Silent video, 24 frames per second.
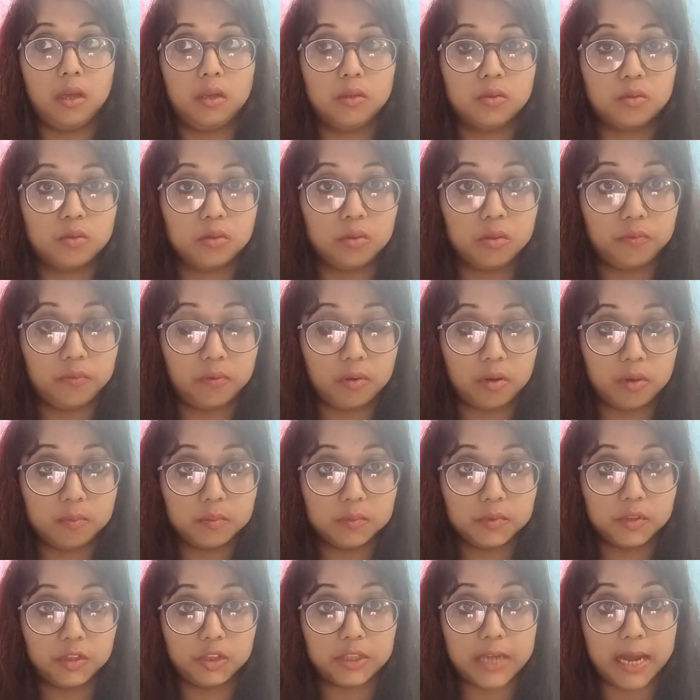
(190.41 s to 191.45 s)
So
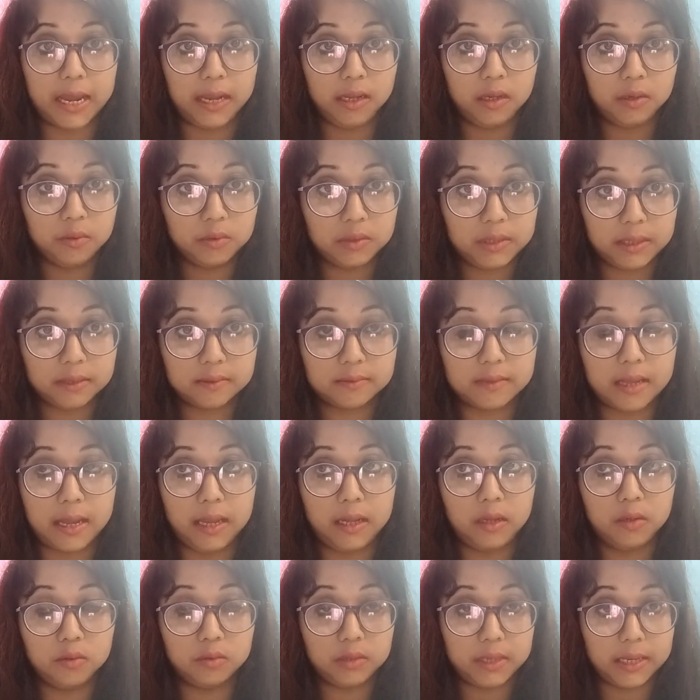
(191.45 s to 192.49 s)
from childhood
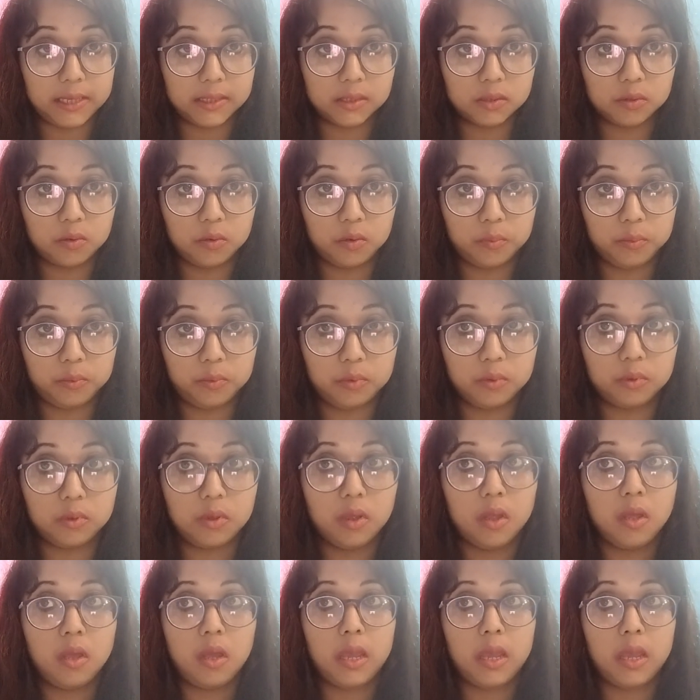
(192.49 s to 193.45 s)
age group to